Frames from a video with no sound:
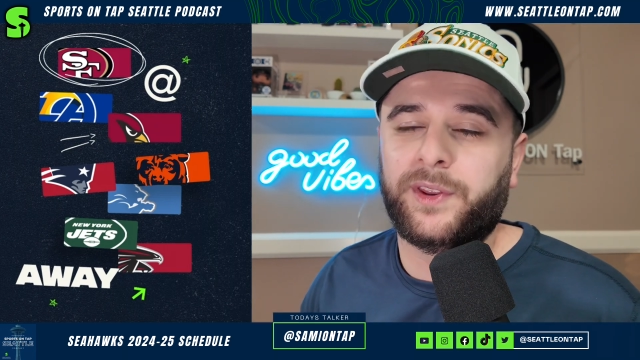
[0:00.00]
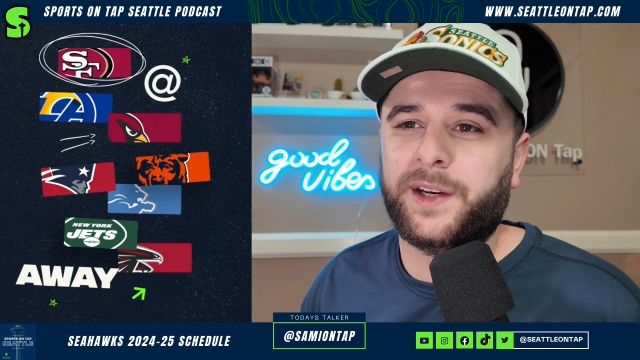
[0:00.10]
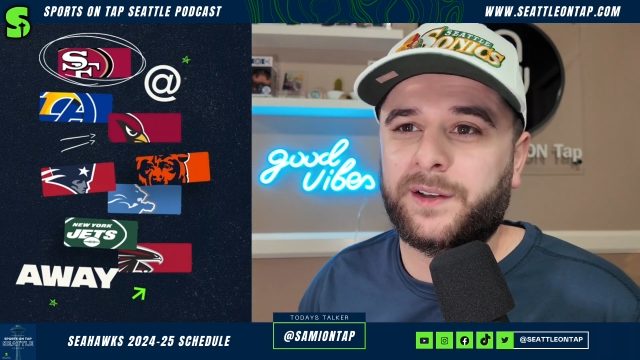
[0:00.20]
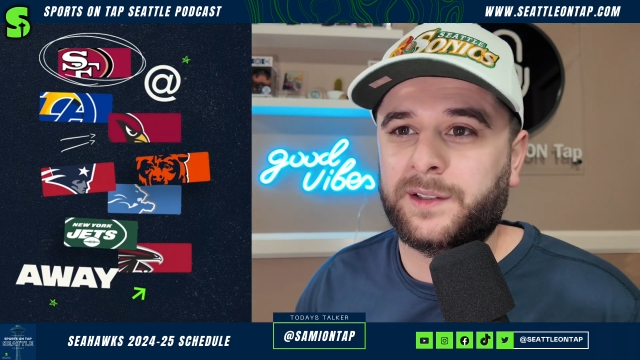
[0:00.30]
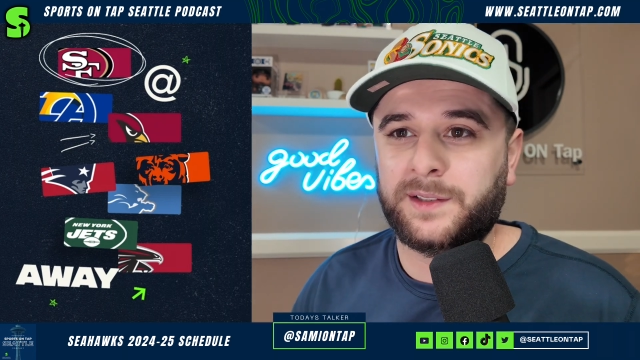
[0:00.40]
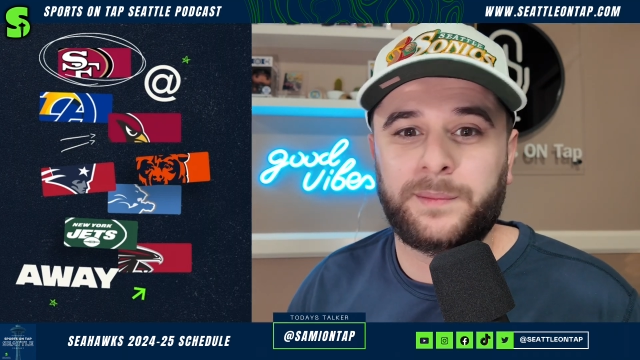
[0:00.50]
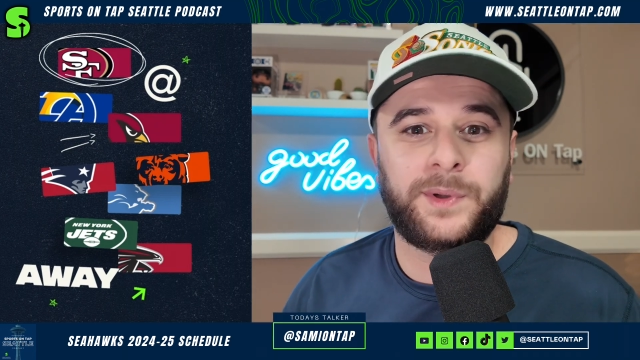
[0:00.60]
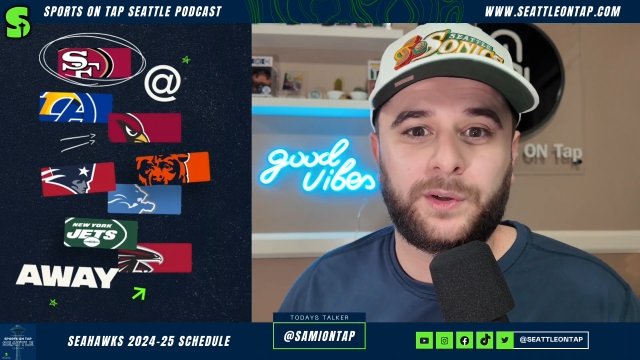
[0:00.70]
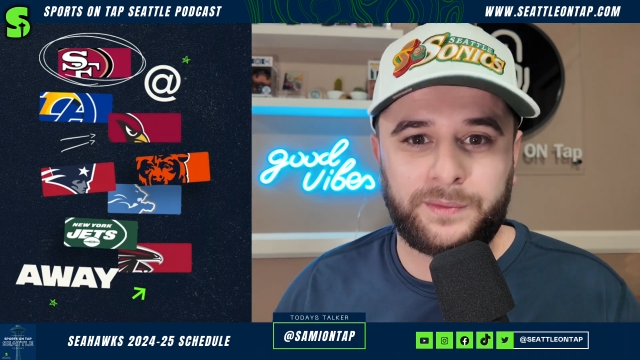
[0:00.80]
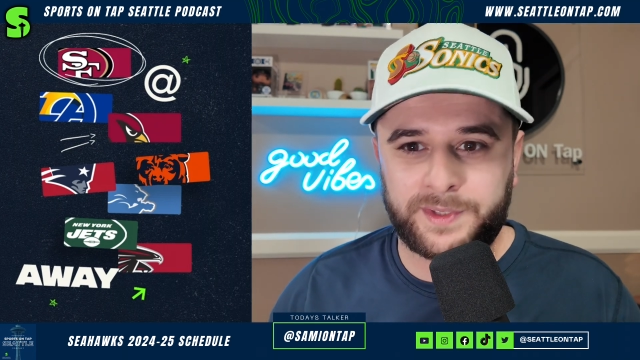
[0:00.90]
there in the
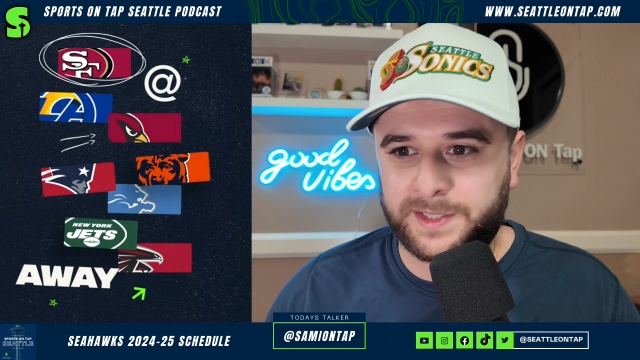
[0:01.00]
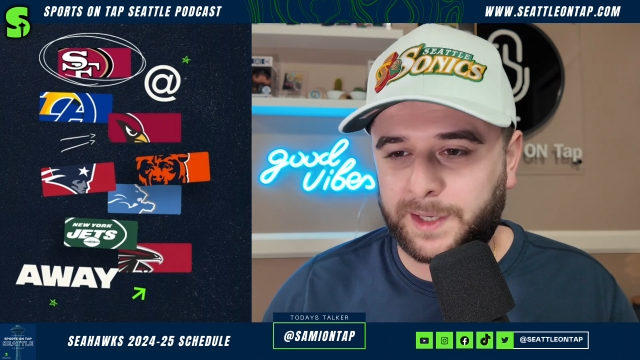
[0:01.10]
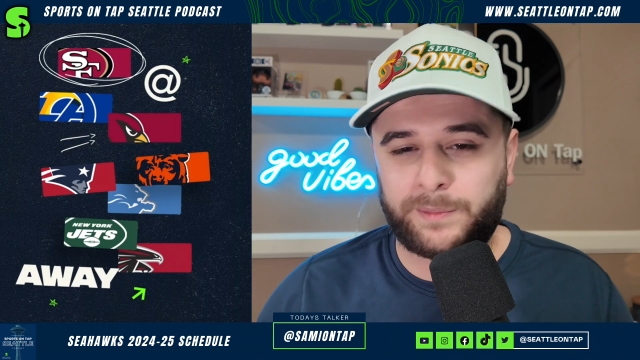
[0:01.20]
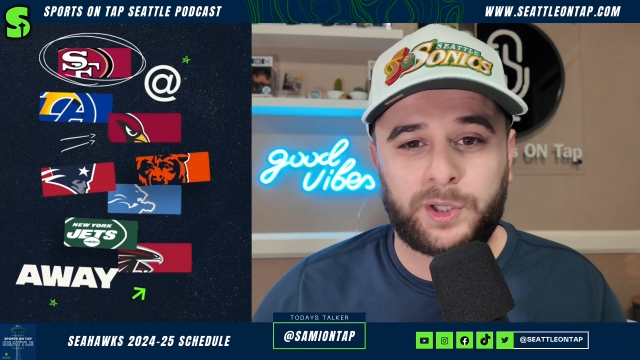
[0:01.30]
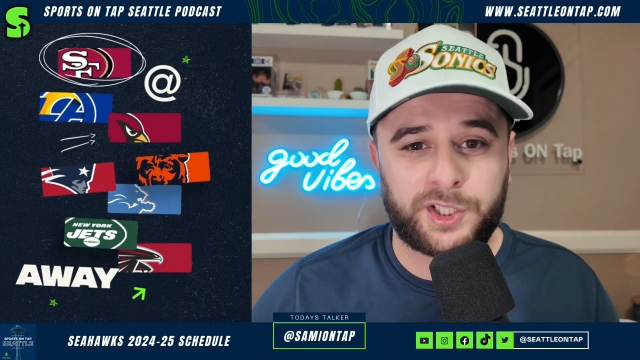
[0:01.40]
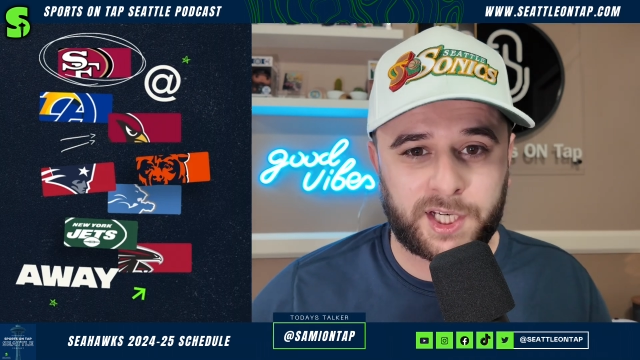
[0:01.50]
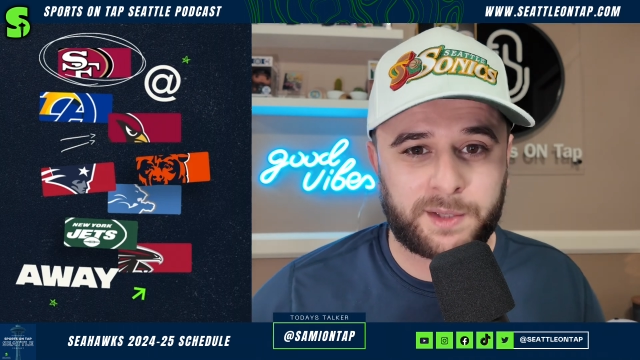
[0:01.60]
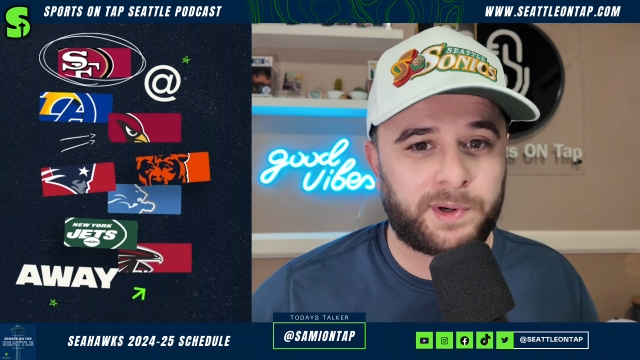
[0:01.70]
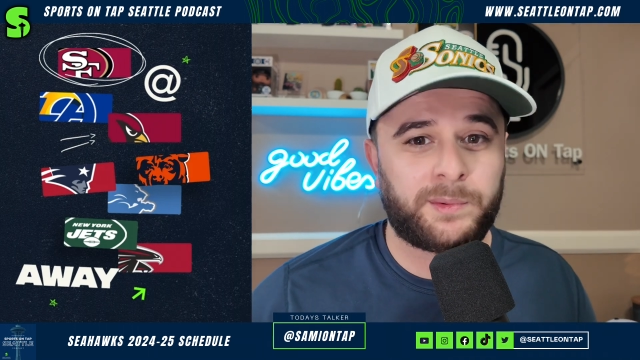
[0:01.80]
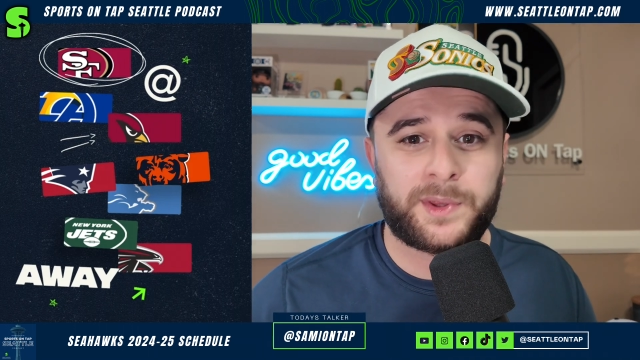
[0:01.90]
middle of December or
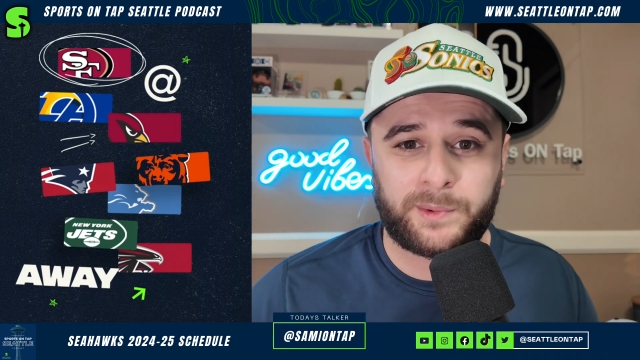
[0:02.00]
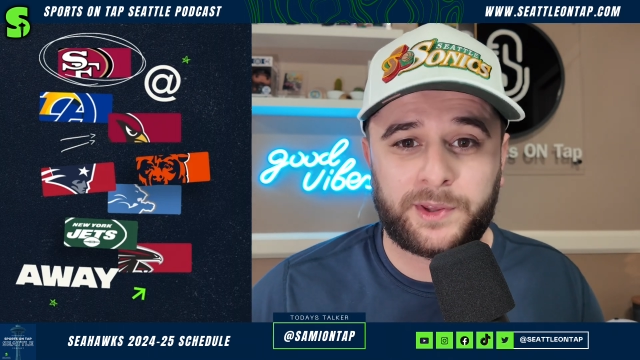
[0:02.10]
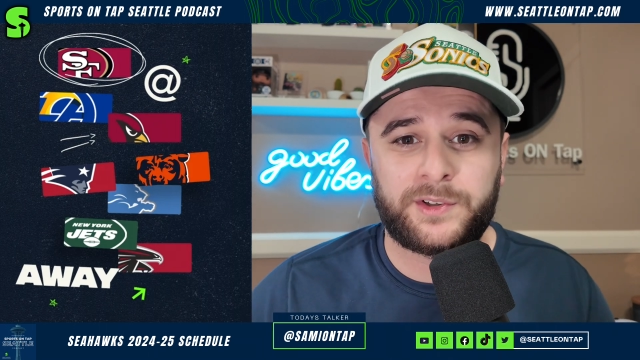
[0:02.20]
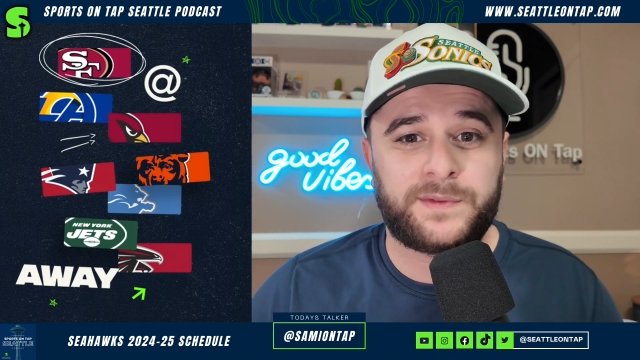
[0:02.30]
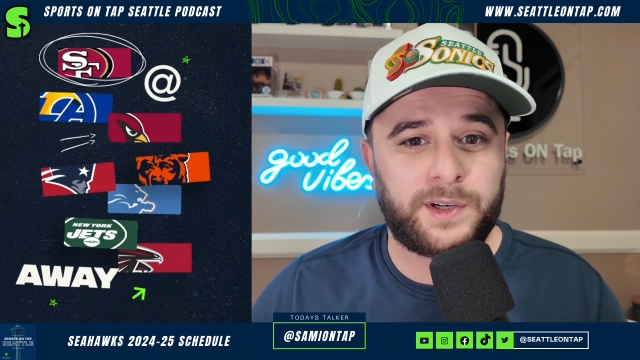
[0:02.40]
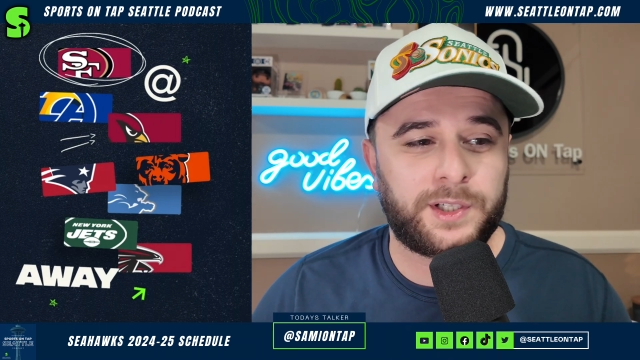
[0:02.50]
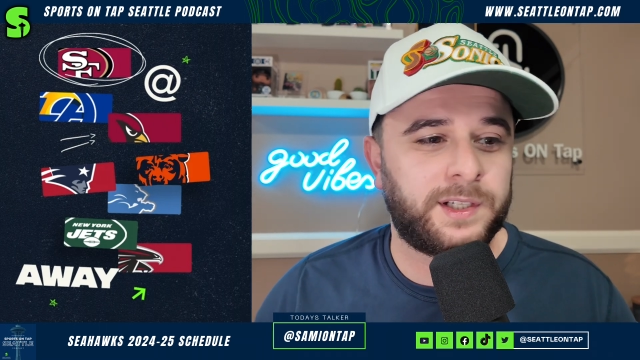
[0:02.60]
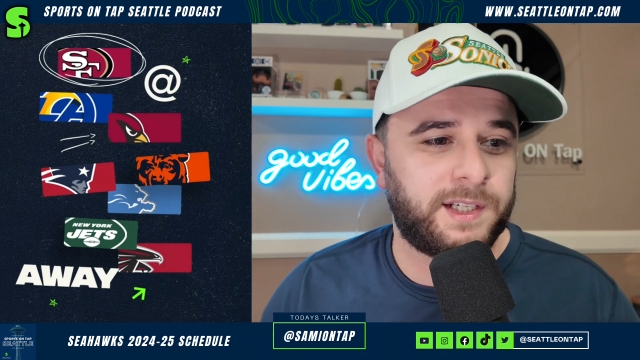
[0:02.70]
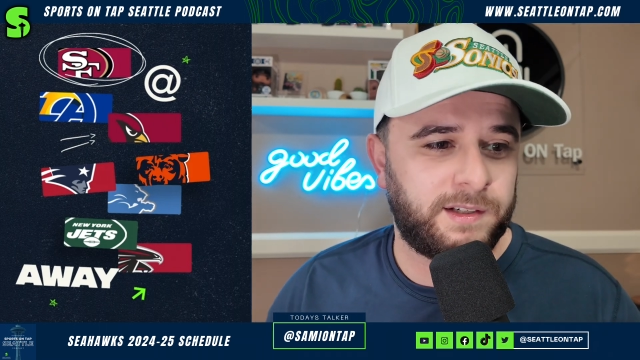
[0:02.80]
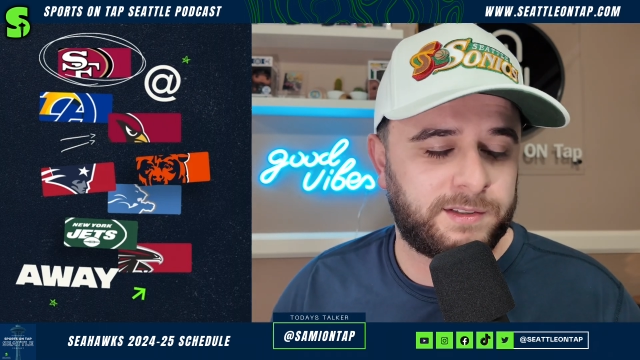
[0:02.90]
January when the weather's very
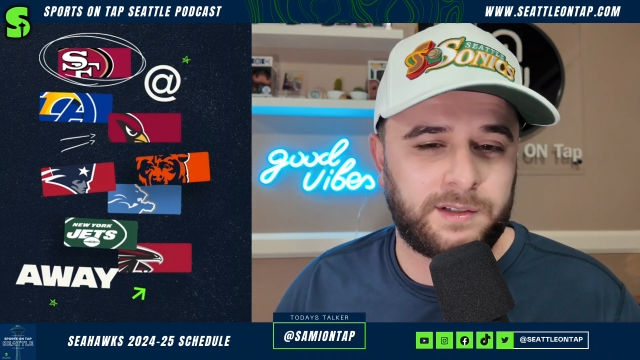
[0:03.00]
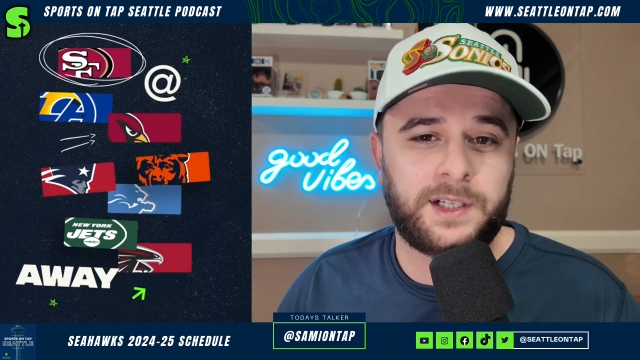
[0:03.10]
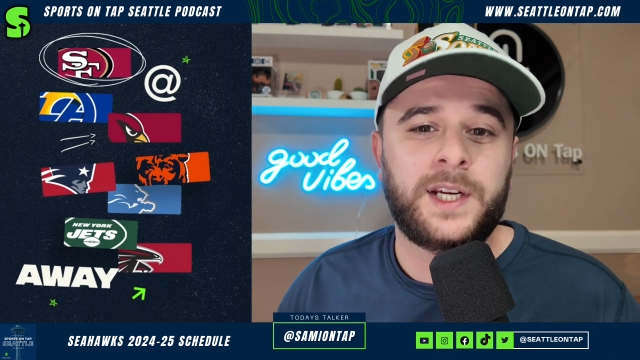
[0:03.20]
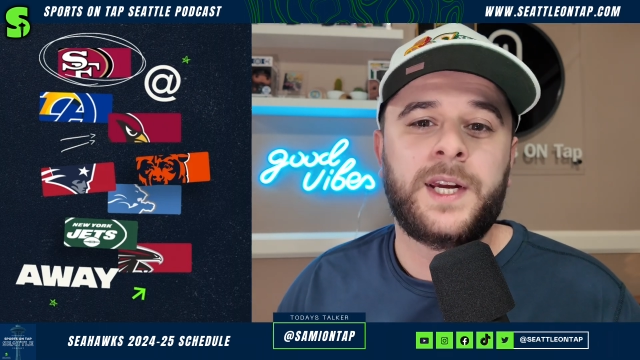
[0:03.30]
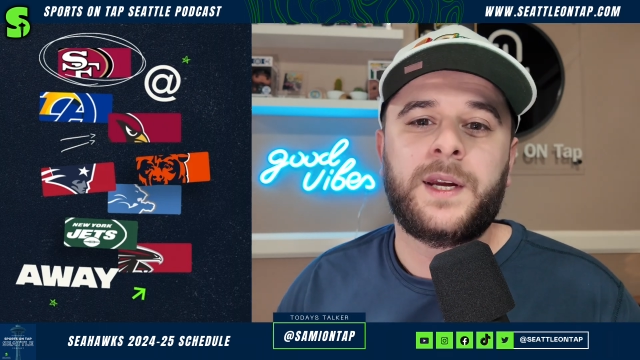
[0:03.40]
good in Arizona.